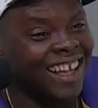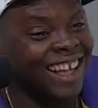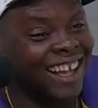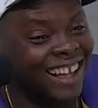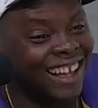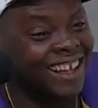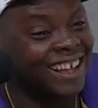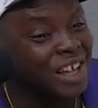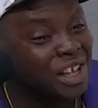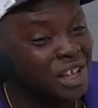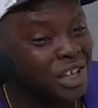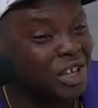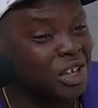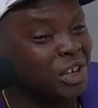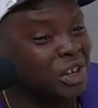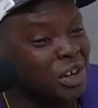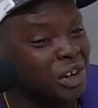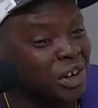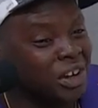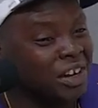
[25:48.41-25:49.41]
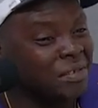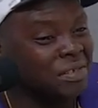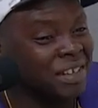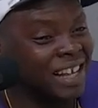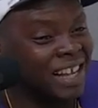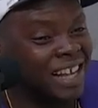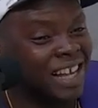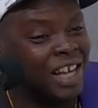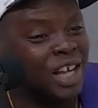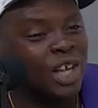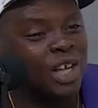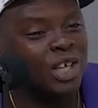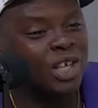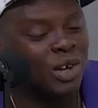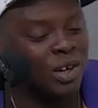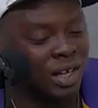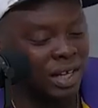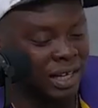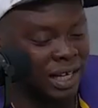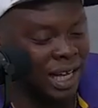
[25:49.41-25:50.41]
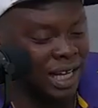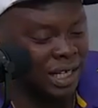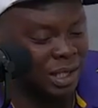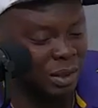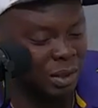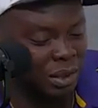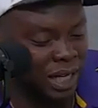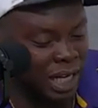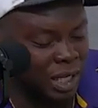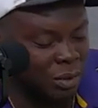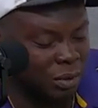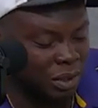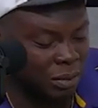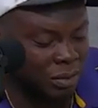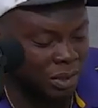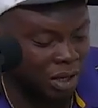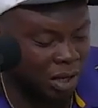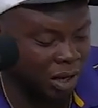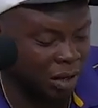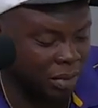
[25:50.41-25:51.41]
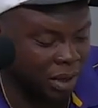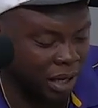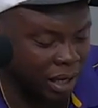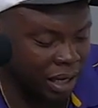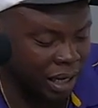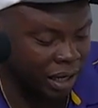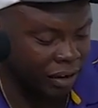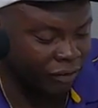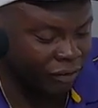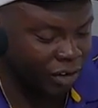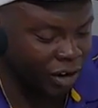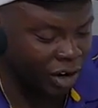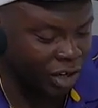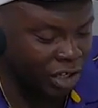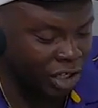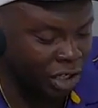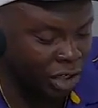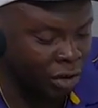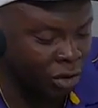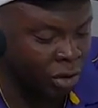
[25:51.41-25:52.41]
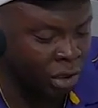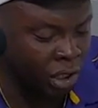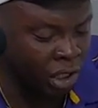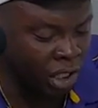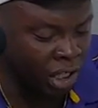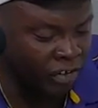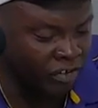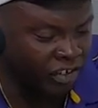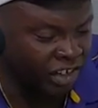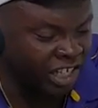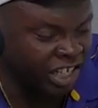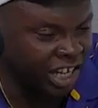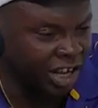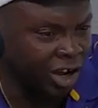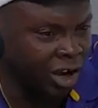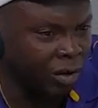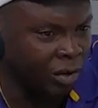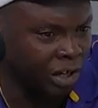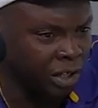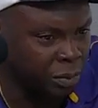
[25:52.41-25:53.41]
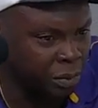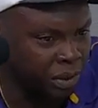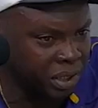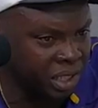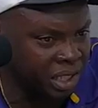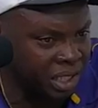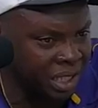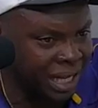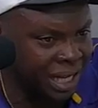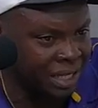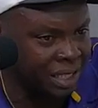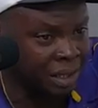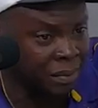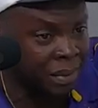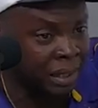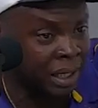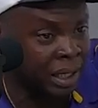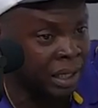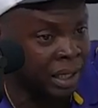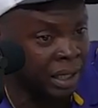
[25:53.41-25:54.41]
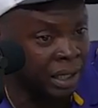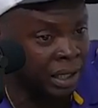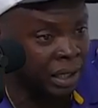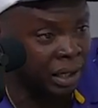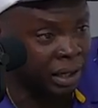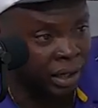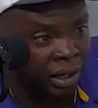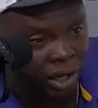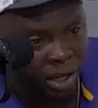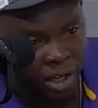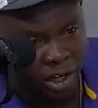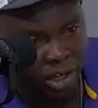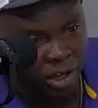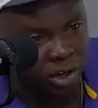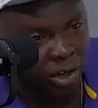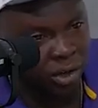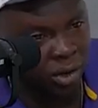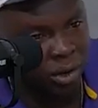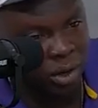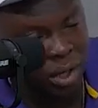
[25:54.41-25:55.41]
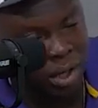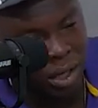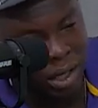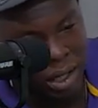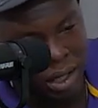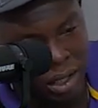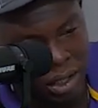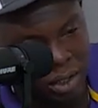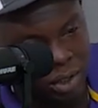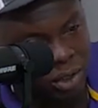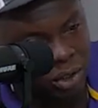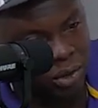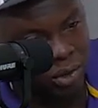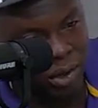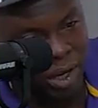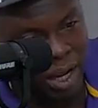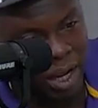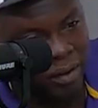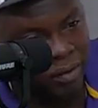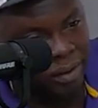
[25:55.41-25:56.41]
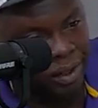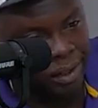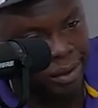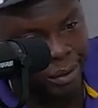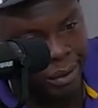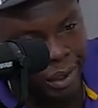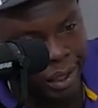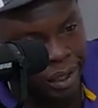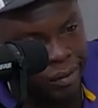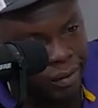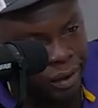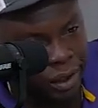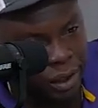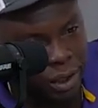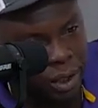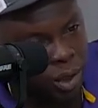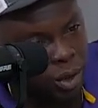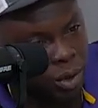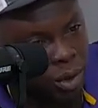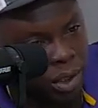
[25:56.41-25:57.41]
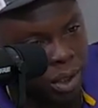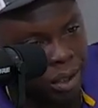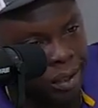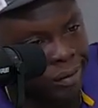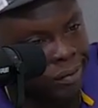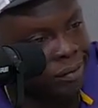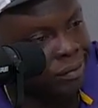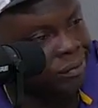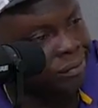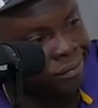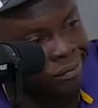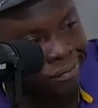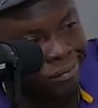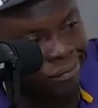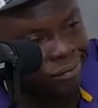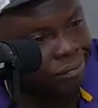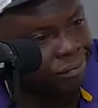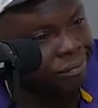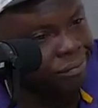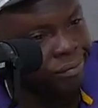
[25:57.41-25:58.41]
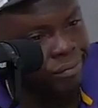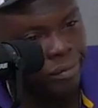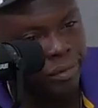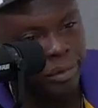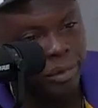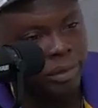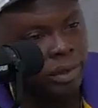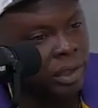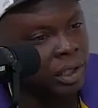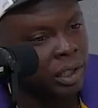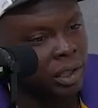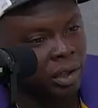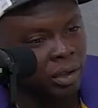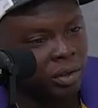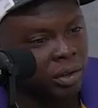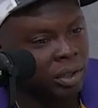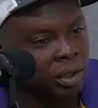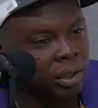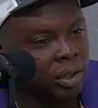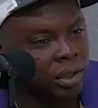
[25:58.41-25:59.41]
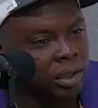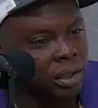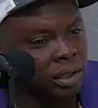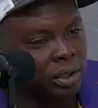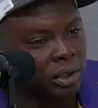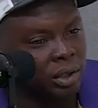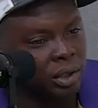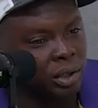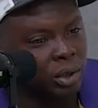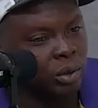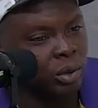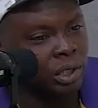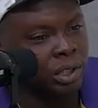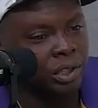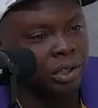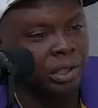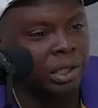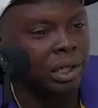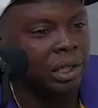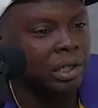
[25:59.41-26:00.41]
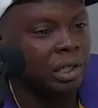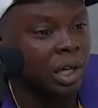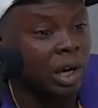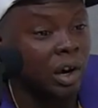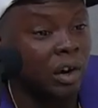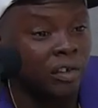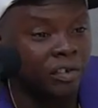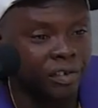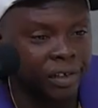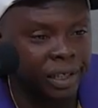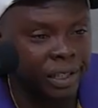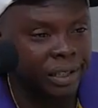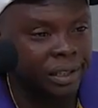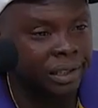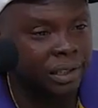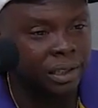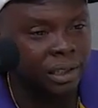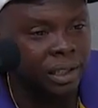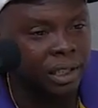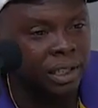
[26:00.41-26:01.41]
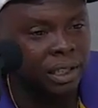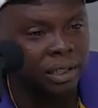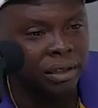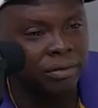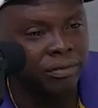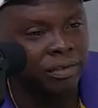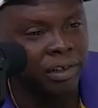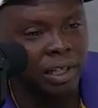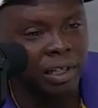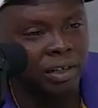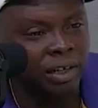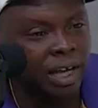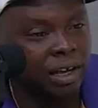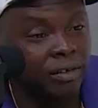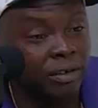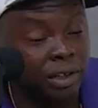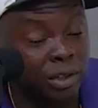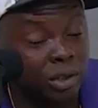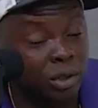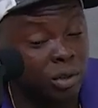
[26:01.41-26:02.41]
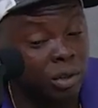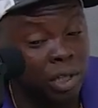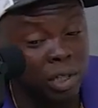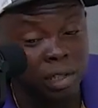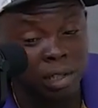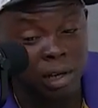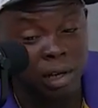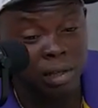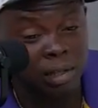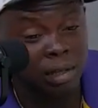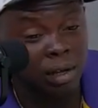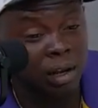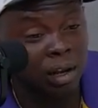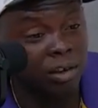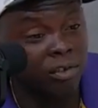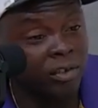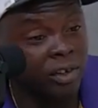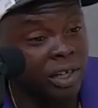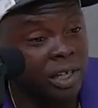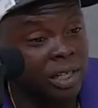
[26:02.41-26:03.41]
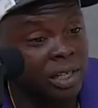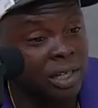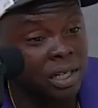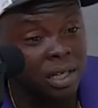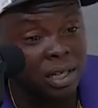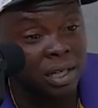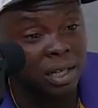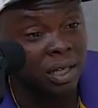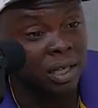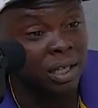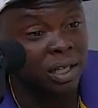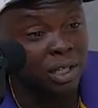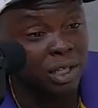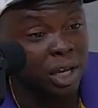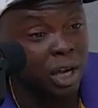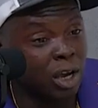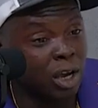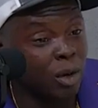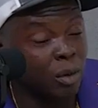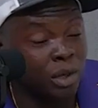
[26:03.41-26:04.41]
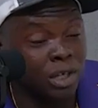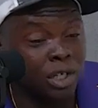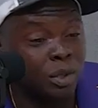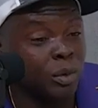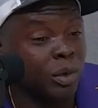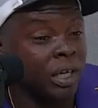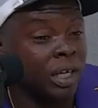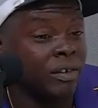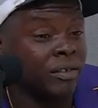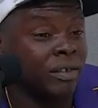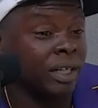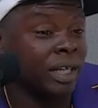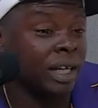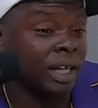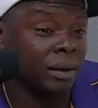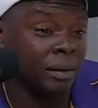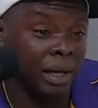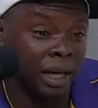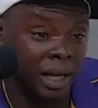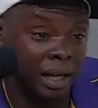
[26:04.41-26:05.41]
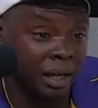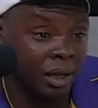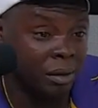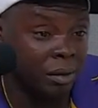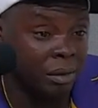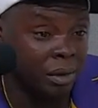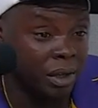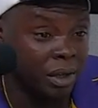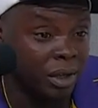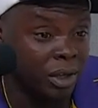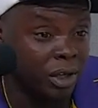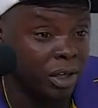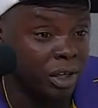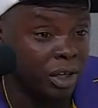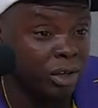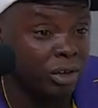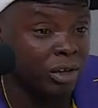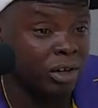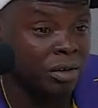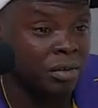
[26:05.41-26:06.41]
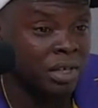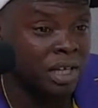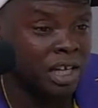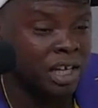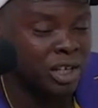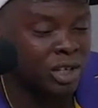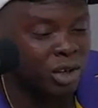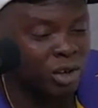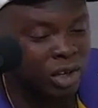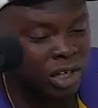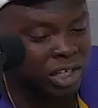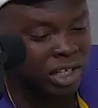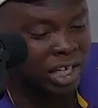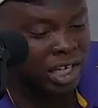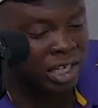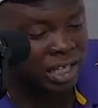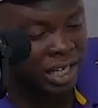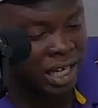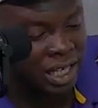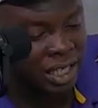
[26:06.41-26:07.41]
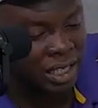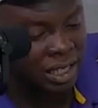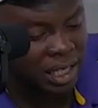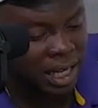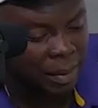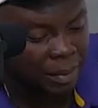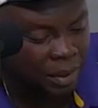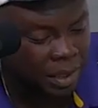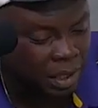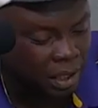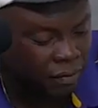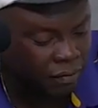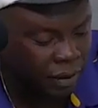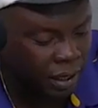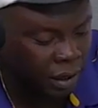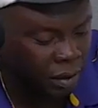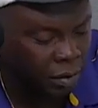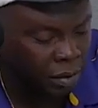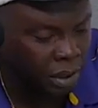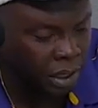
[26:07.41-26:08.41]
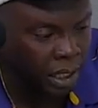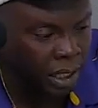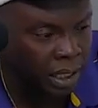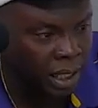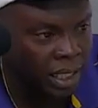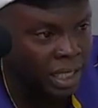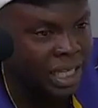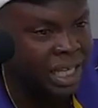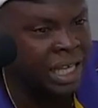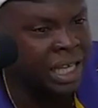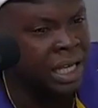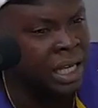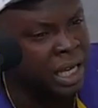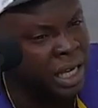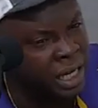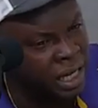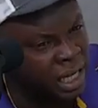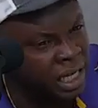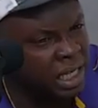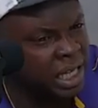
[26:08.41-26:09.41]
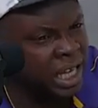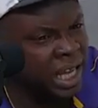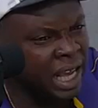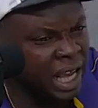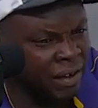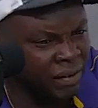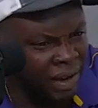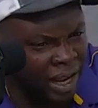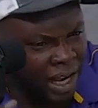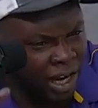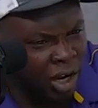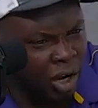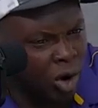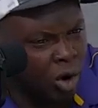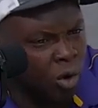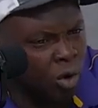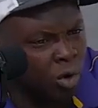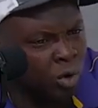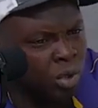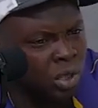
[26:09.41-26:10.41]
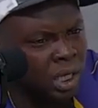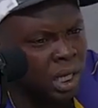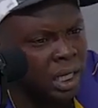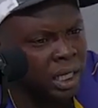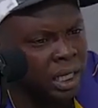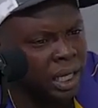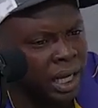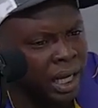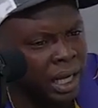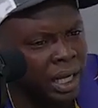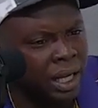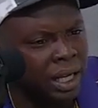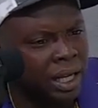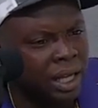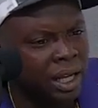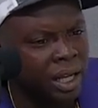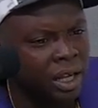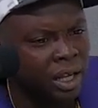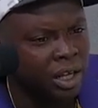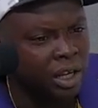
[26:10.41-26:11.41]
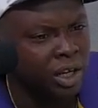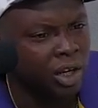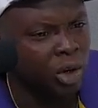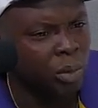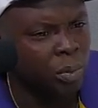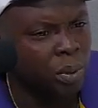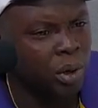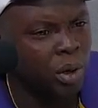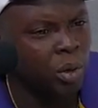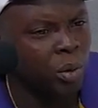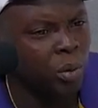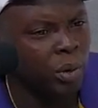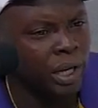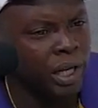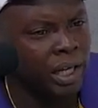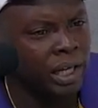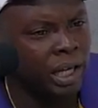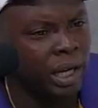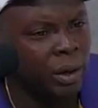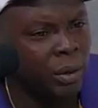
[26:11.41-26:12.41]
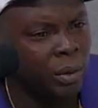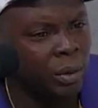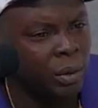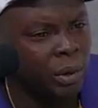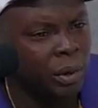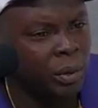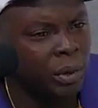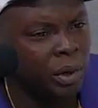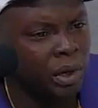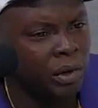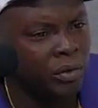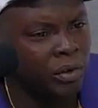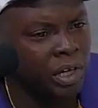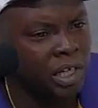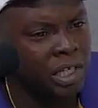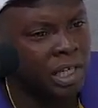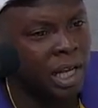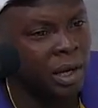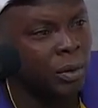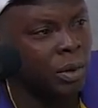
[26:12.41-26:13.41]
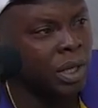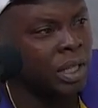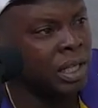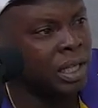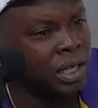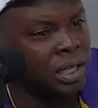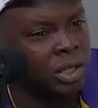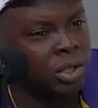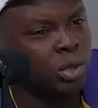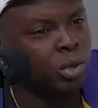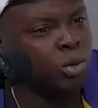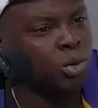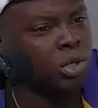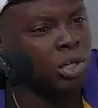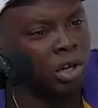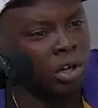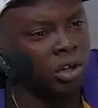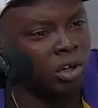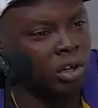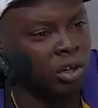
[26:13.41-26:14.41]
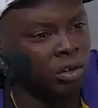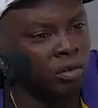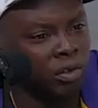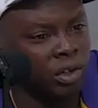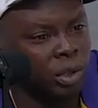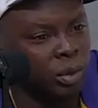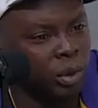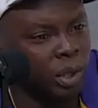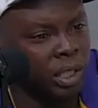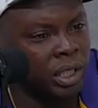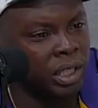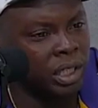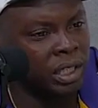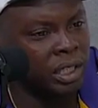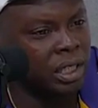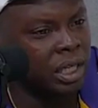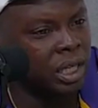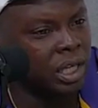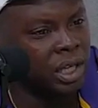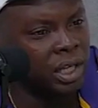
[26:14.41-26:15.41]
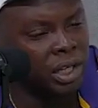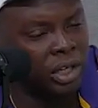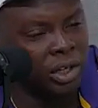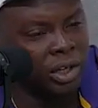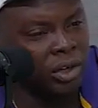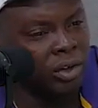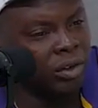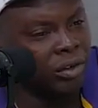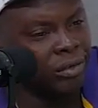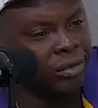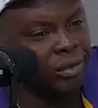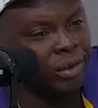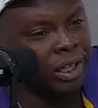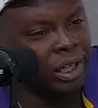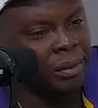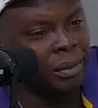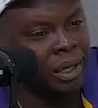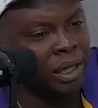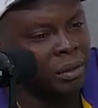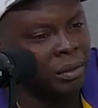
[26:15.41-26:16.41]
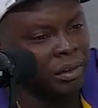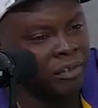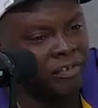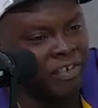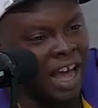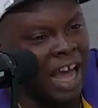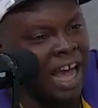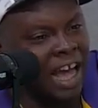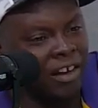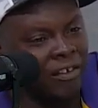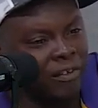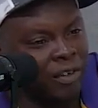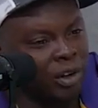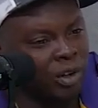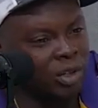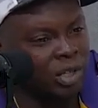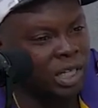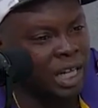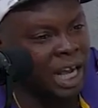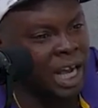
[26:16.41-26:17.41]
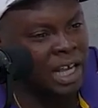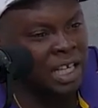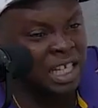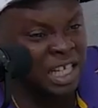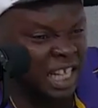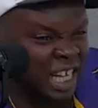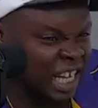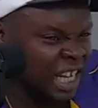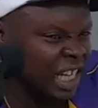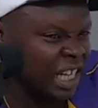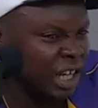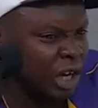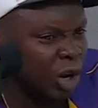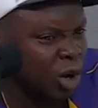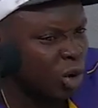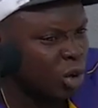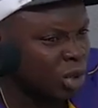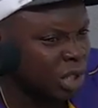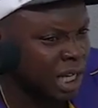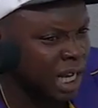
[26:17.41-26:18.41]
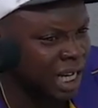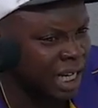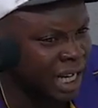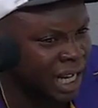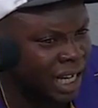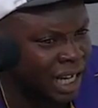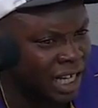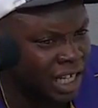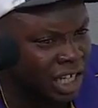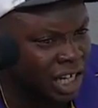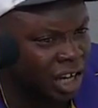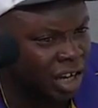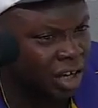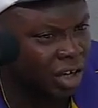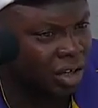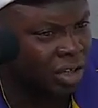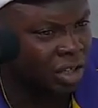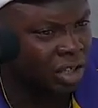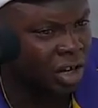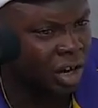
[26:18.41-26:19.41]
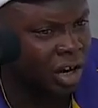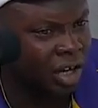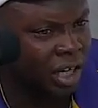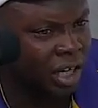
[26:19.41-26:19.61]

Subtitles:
You know what I'm saying? So that's what I'm talking about, like, as far as the unit and defense. They always put the stats up at the end of the year, you know, LSU average, whatever, a total of, you know, 200 yards of offense. Fuck, you averaging 200 yards of offense against y'all, we win every damn game. You know what I'm saying? So is that that's the type of stuff, like I'm saying. Does he have, like, goals like that, you know, per week that we want to reach, like, whether it's two turnovers, whether it's, you know, limit them to 5 first downs. Is there any goals like that that y'all target? Like,